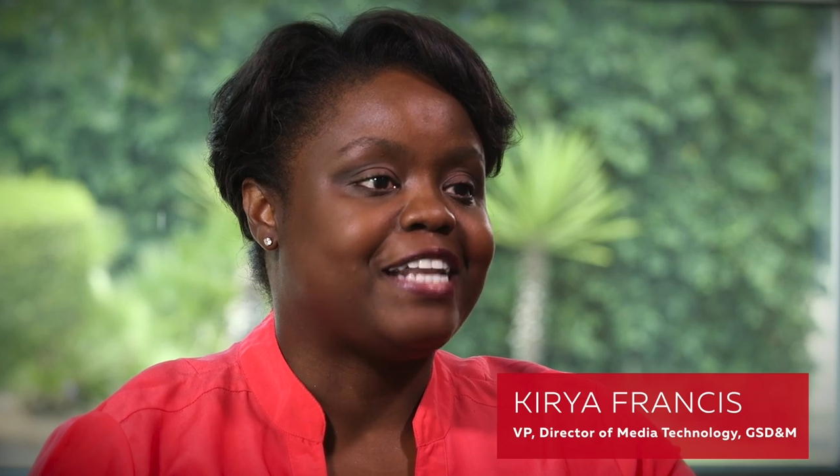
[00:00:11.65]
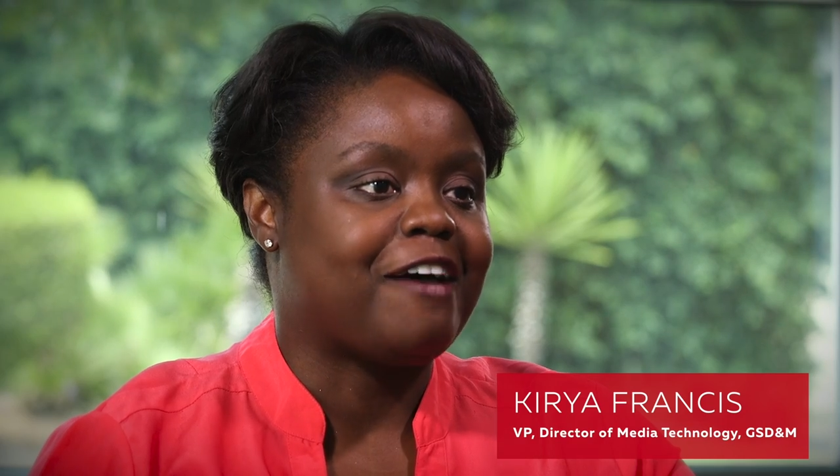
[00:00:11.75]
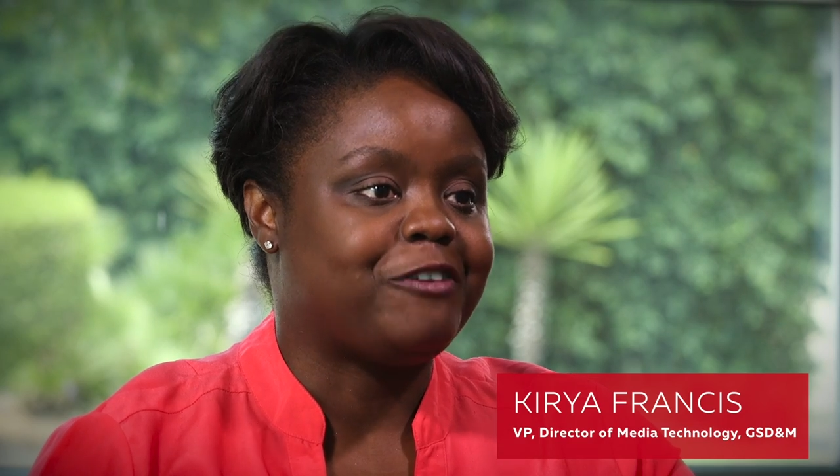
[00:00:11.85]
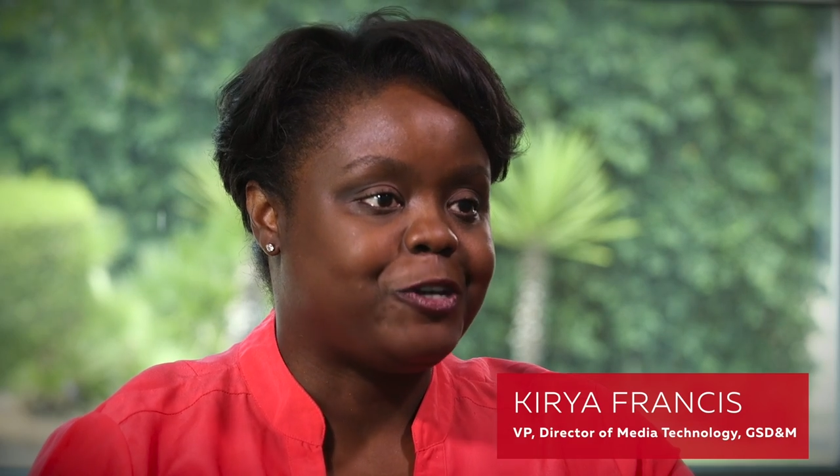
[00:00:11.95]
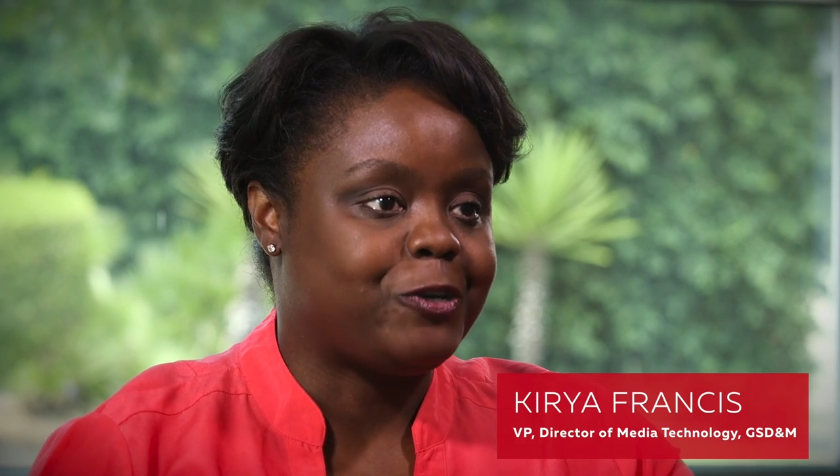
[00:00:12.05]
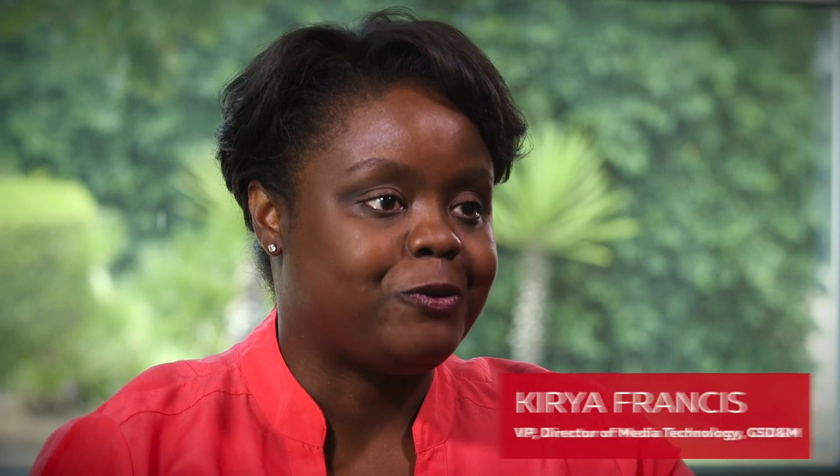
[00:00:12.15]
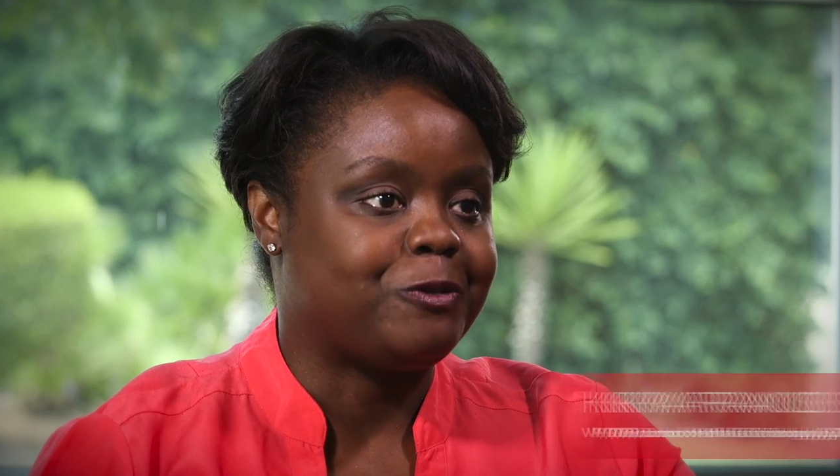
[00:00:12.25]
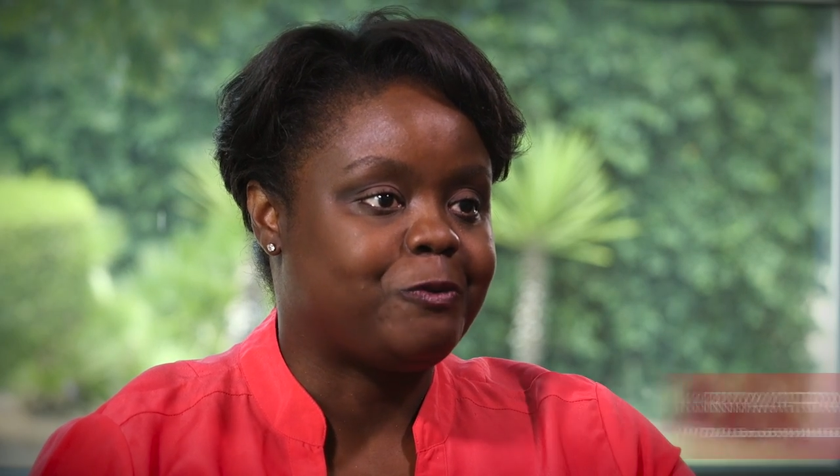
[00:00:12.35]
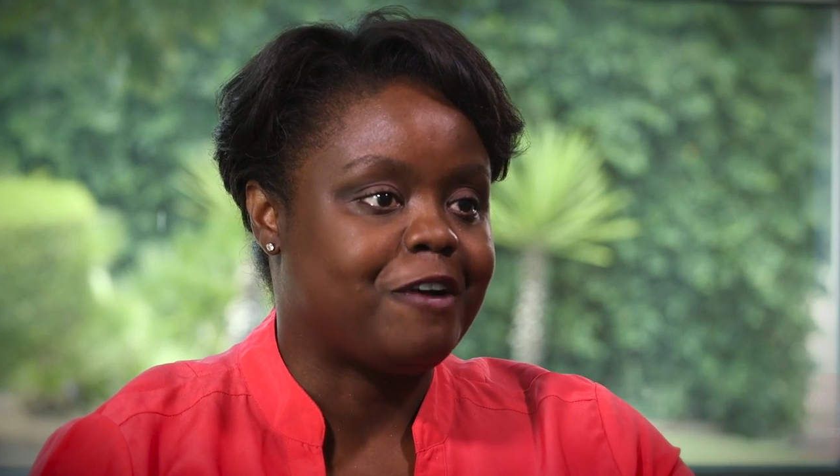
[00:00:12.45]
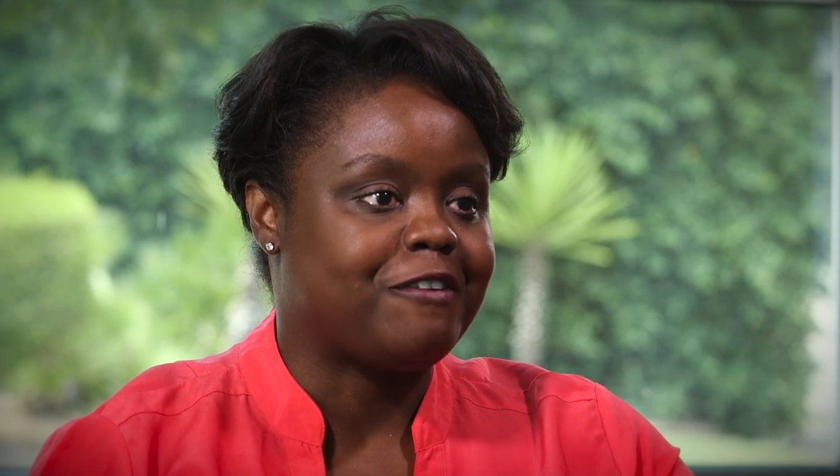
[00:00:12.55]
Avenue
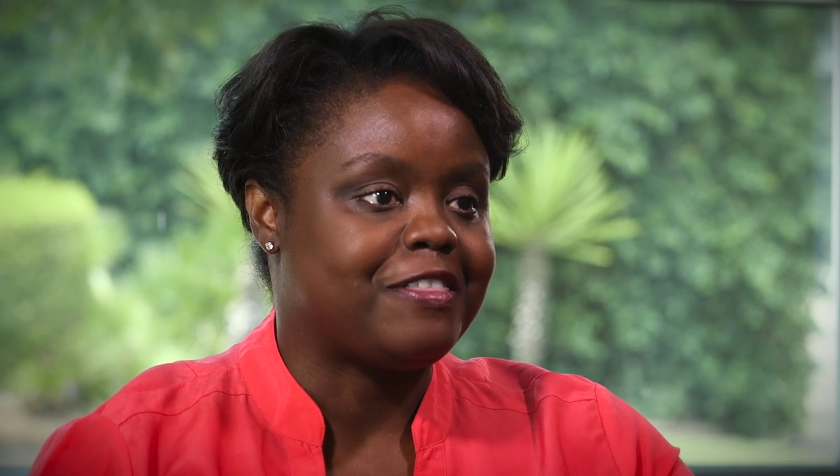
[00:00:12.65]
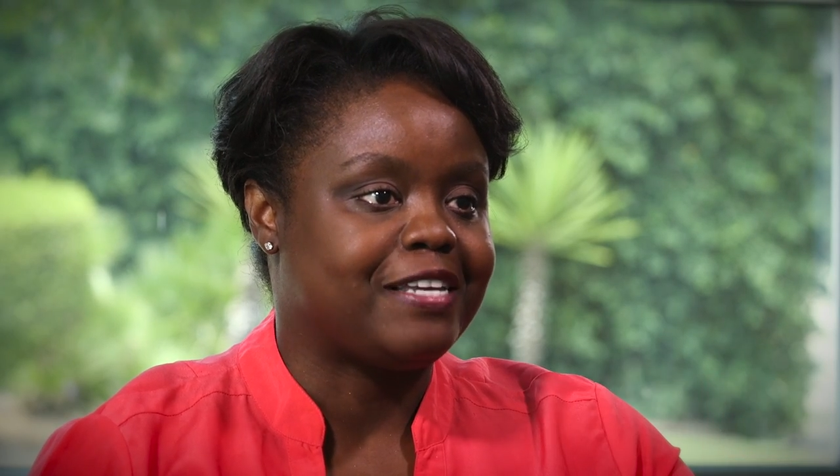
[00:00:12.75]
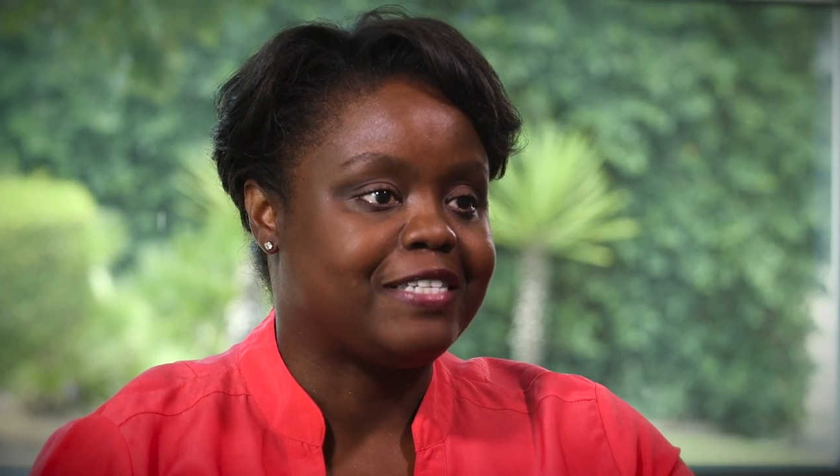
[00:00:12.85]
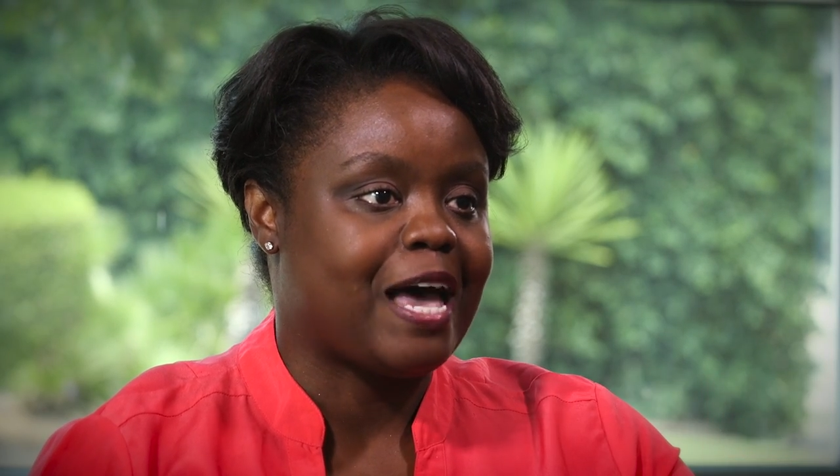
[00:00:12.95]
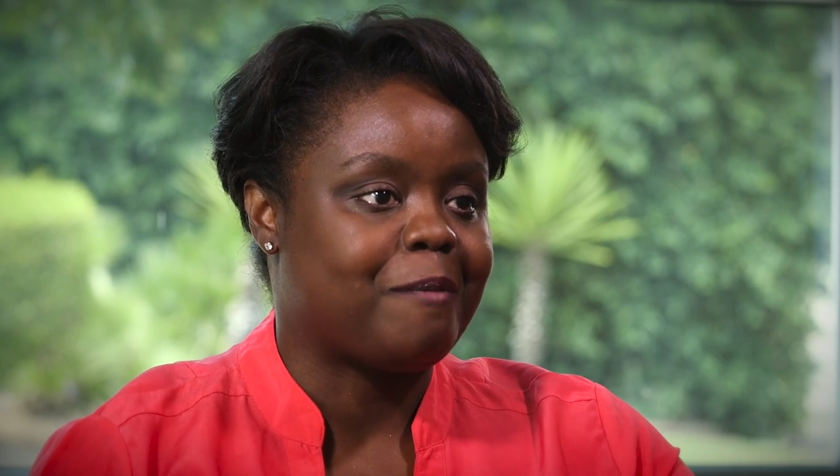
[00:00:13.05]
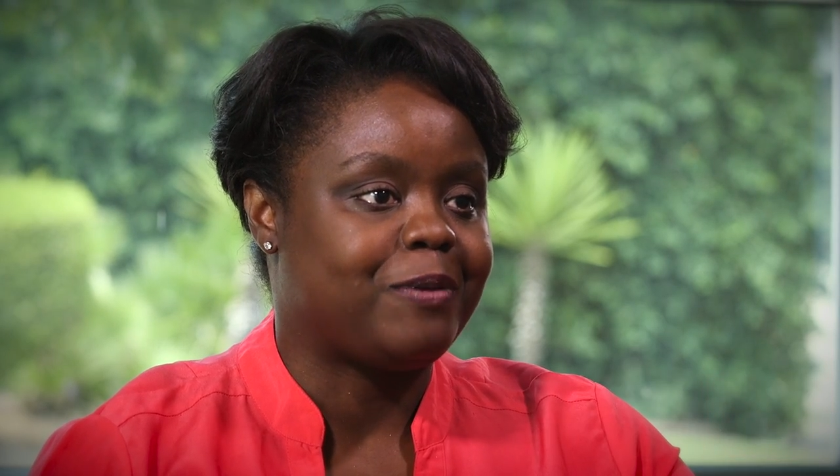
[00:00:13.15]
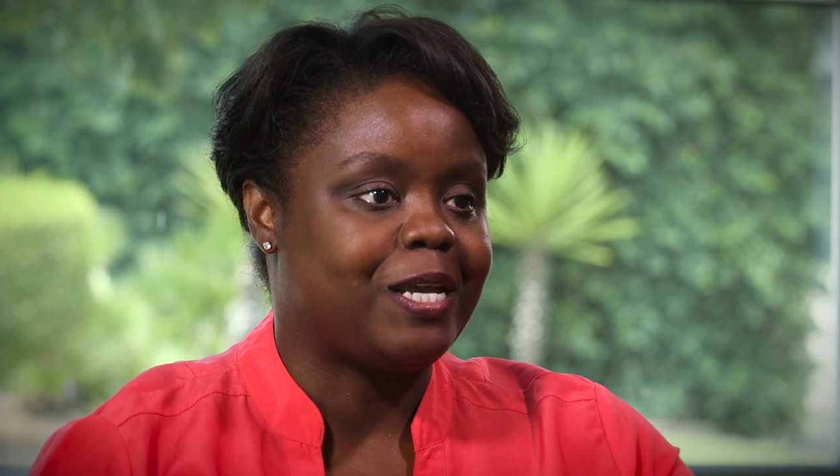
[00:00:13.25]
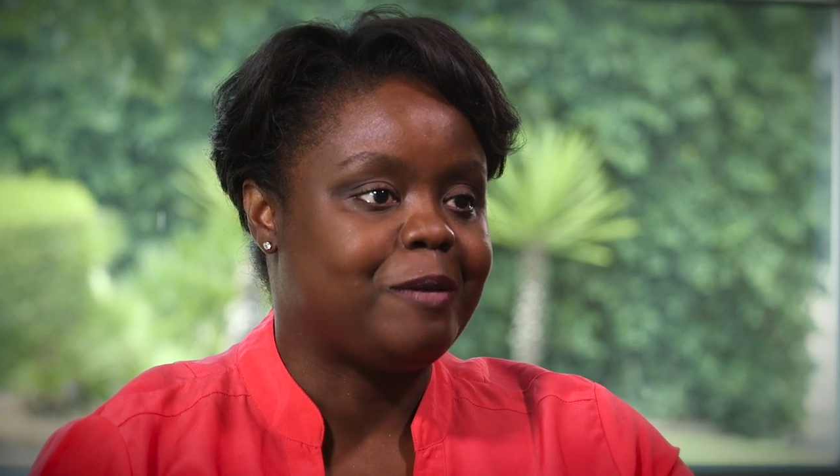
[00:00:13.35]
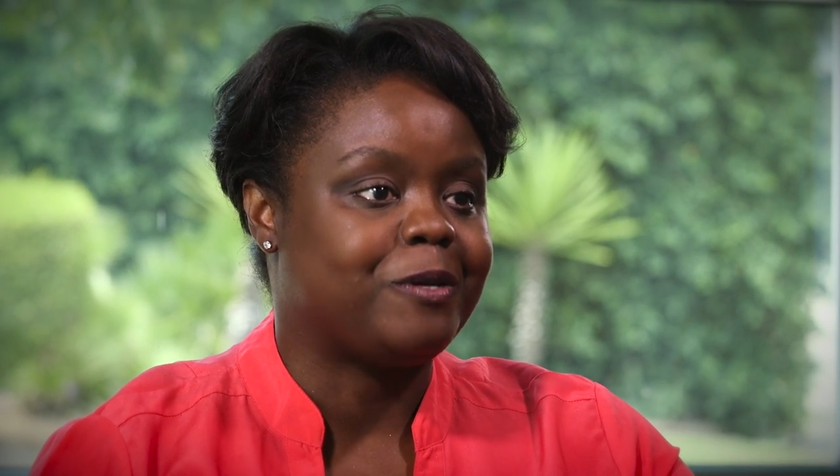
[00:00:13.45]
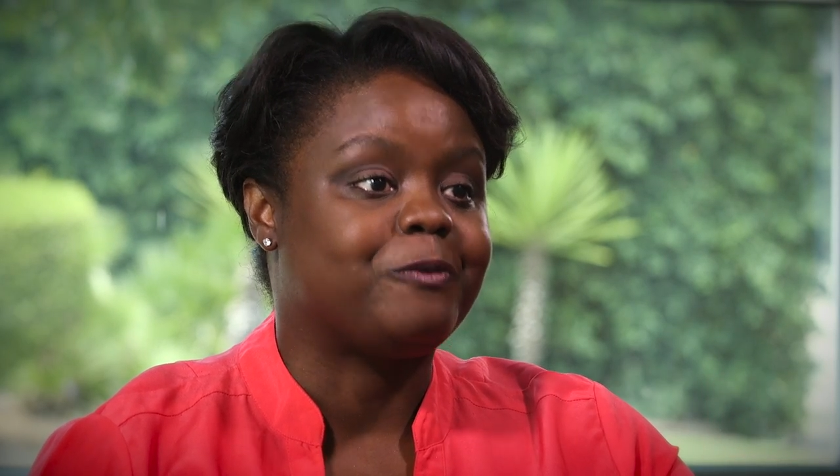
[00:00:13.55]
as where everything's
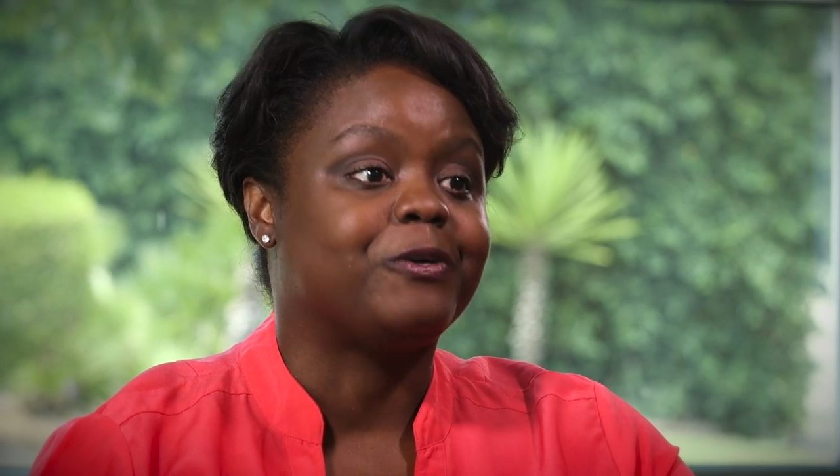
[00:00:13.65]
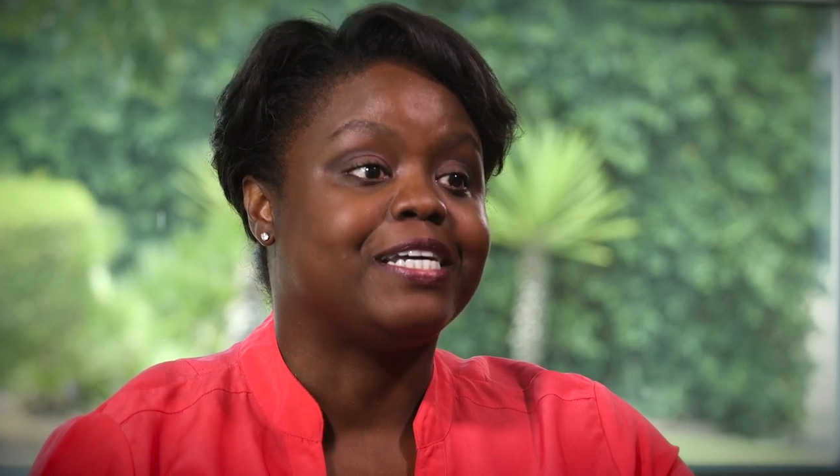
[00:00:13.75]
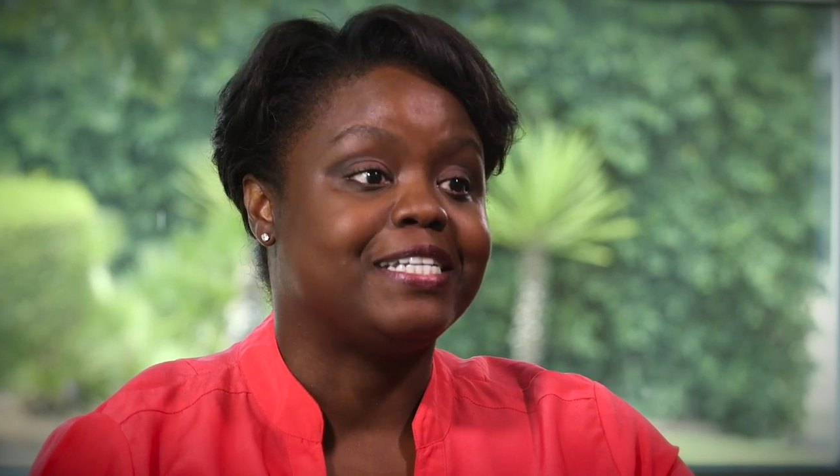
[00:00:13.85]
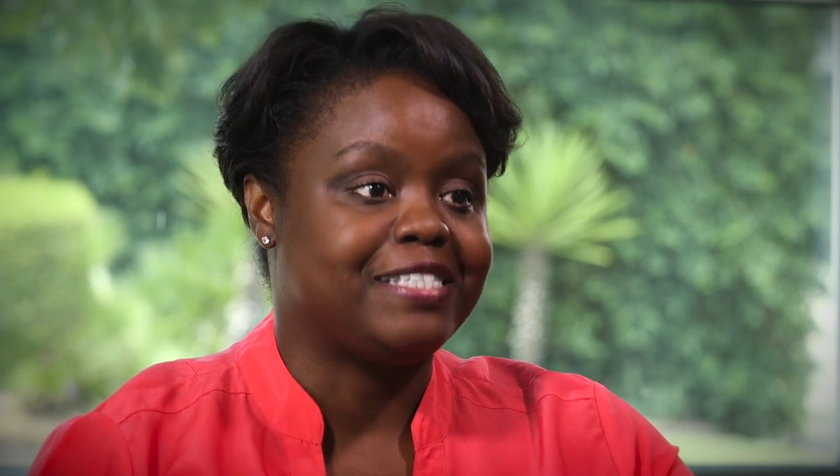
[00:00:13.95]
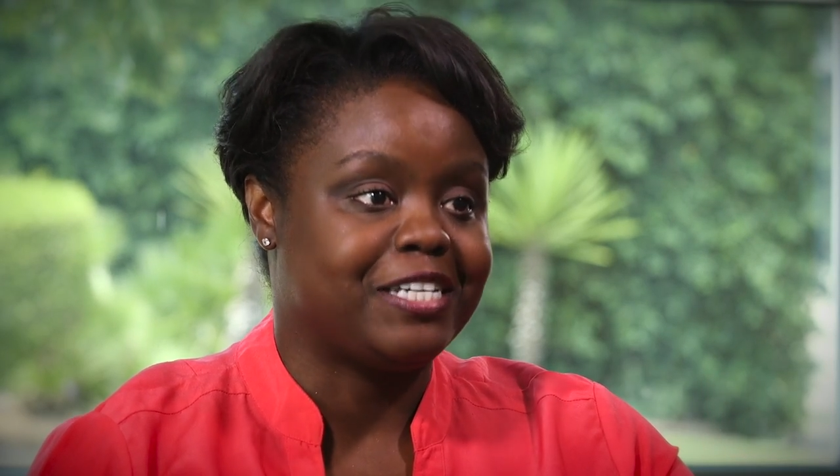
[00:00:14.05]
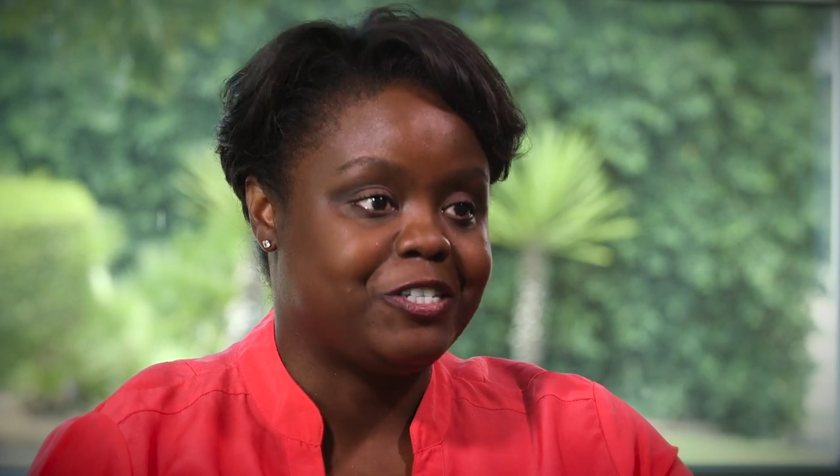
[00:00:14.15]
happening, but really it's